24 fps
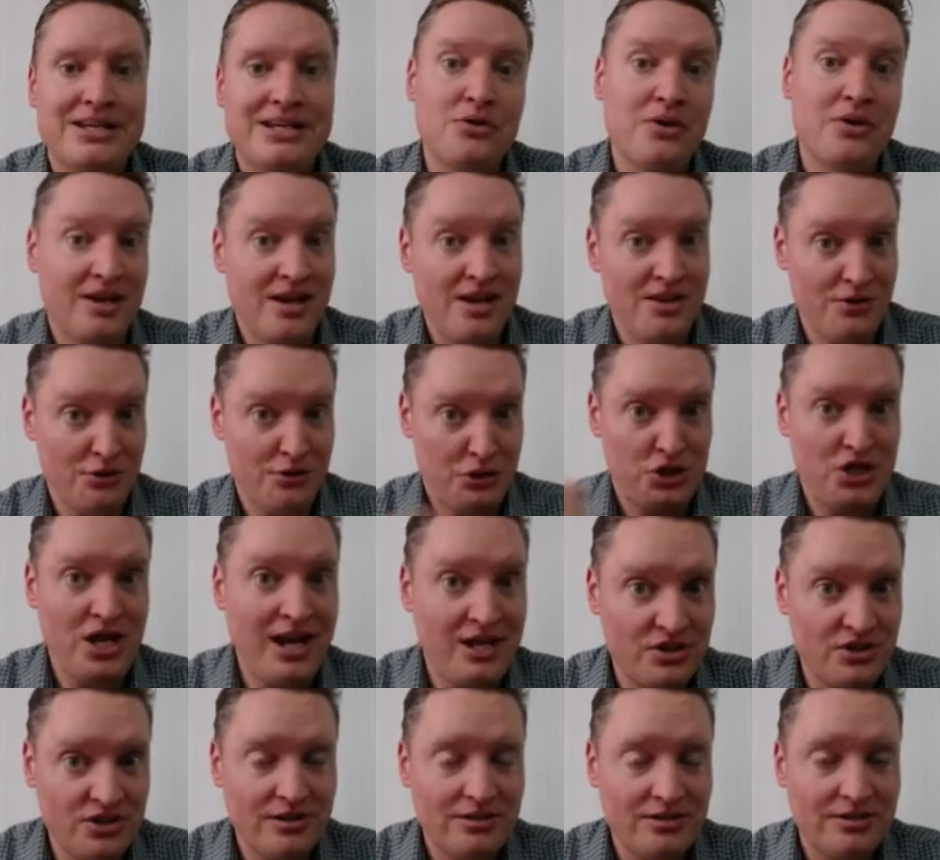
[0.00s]
you can either
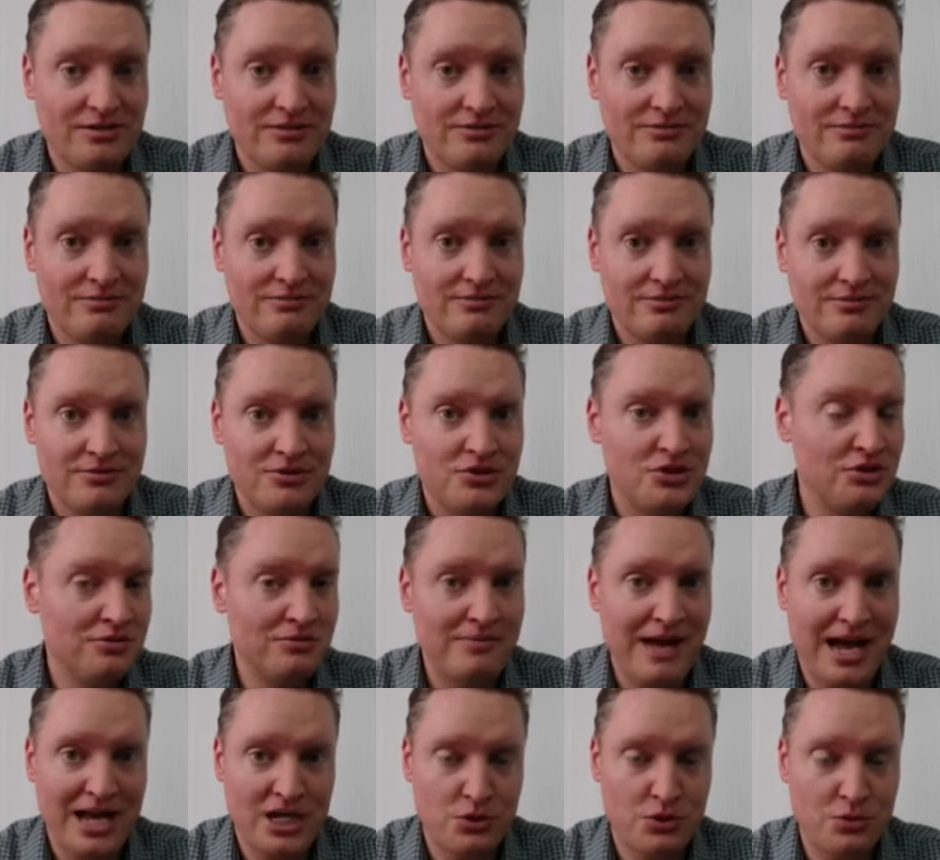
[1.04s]
change it
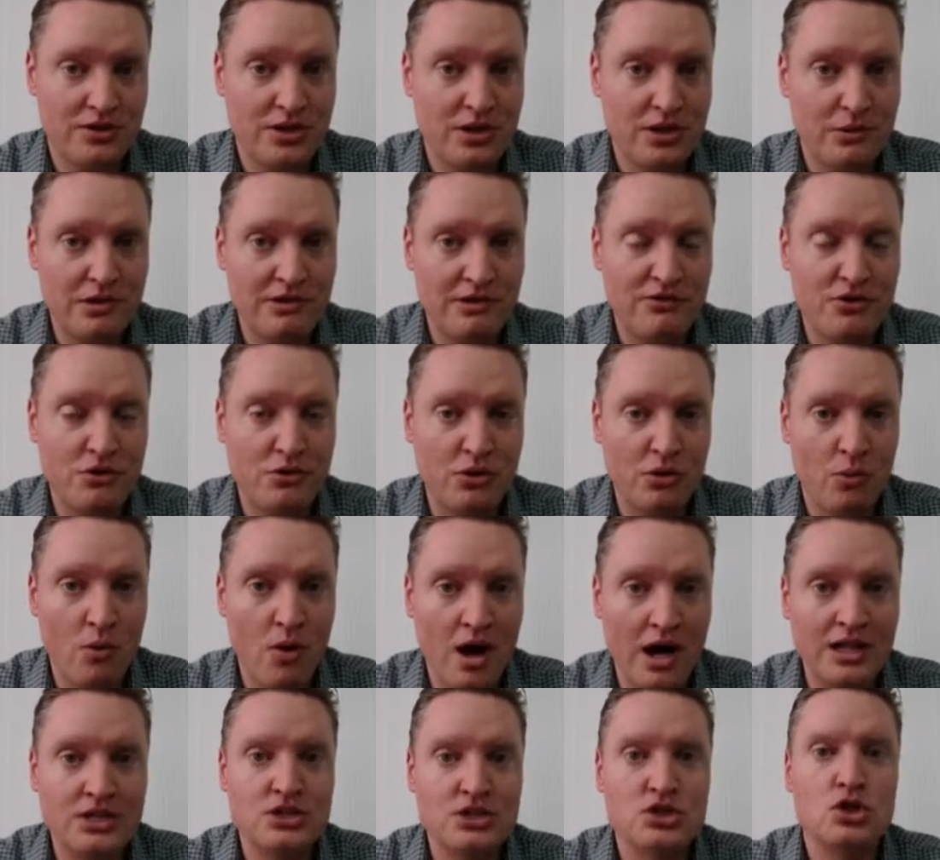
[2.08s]
to match what the reviewer
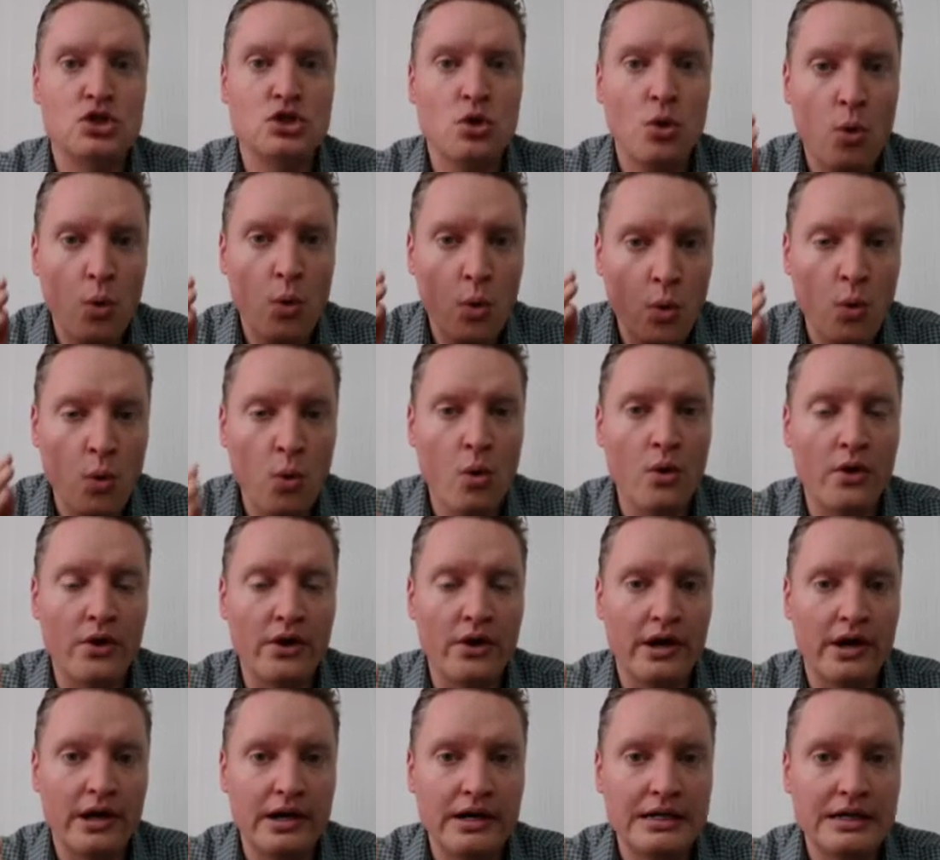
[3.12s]
wants,
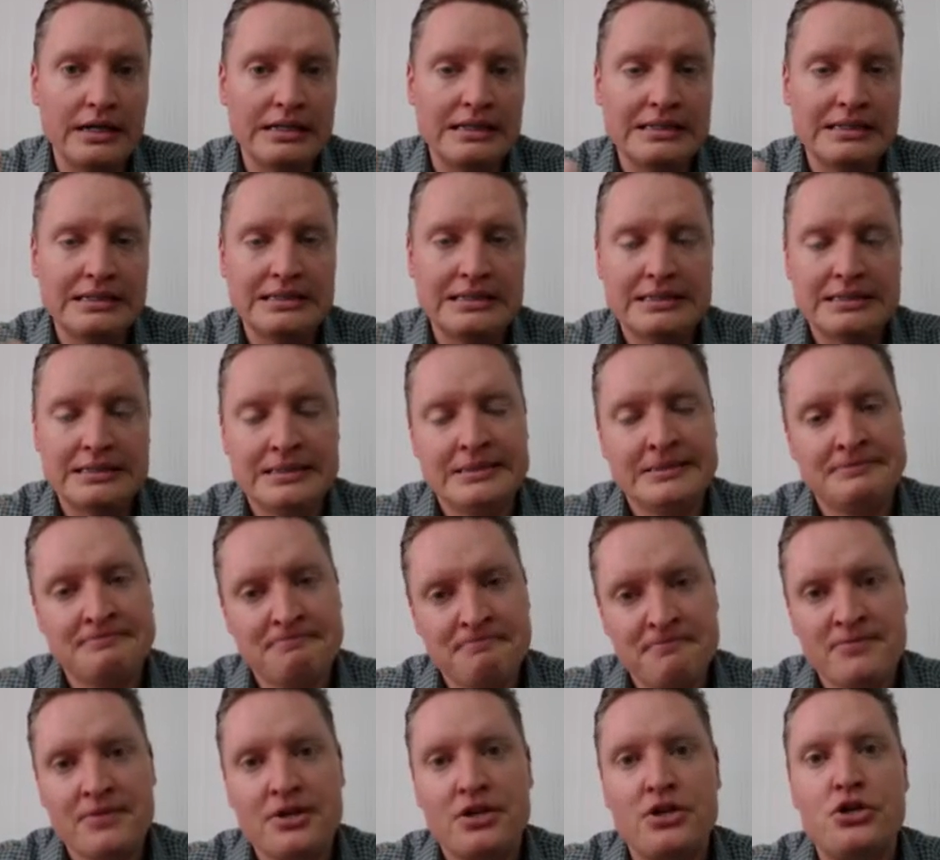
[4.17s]
or
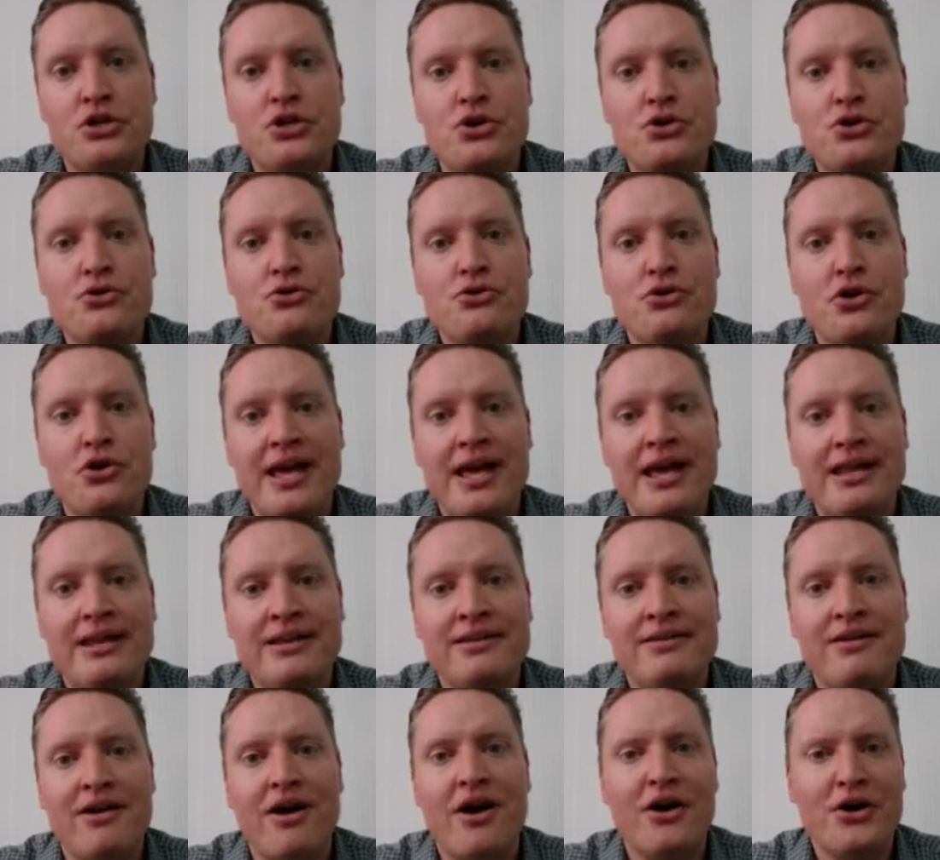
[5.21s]
you
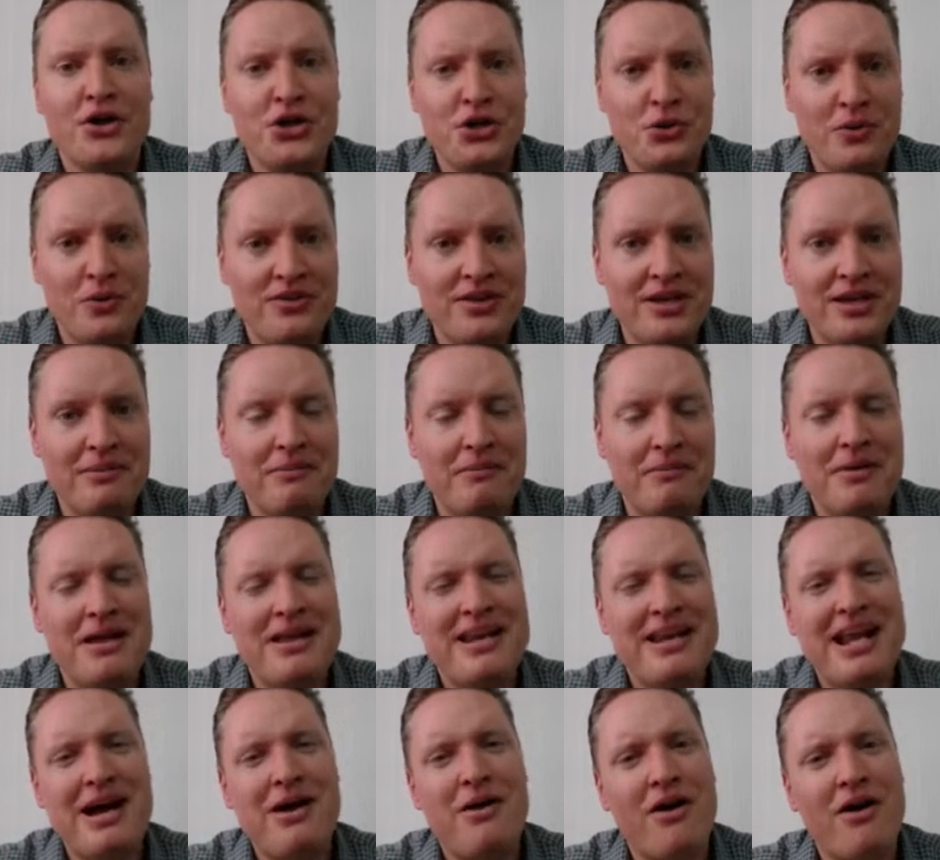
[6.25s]
can argue with him.
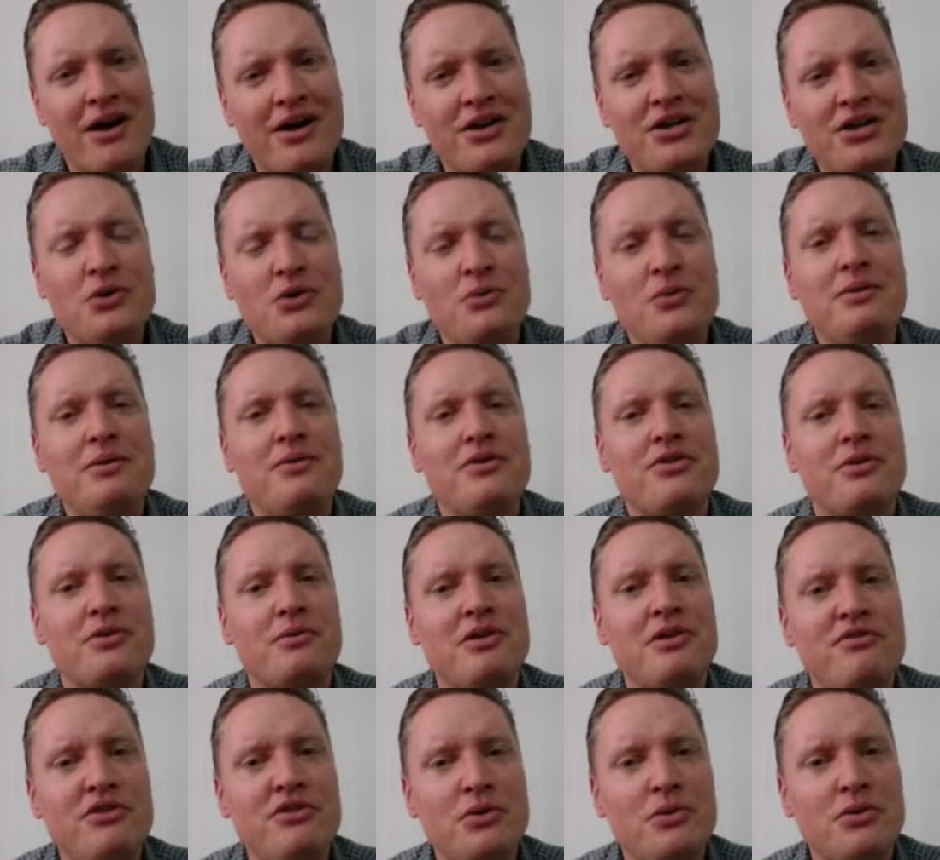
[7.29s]
Now, arguing with
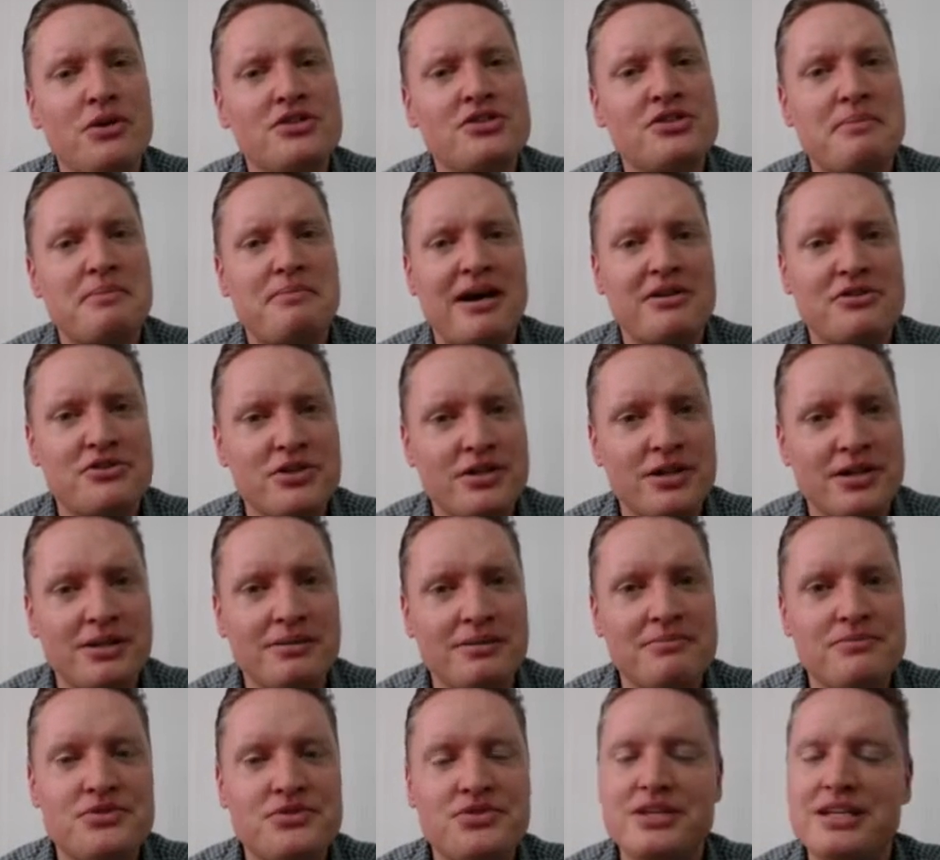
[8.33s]
reviewers about
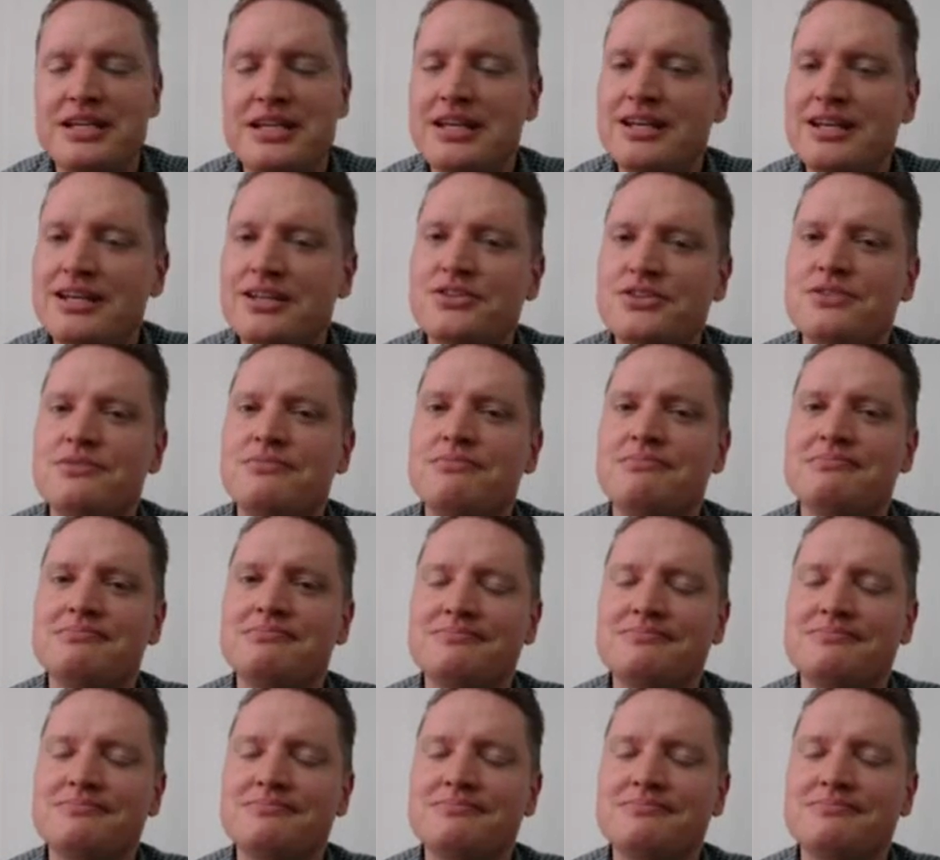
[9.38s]
terms is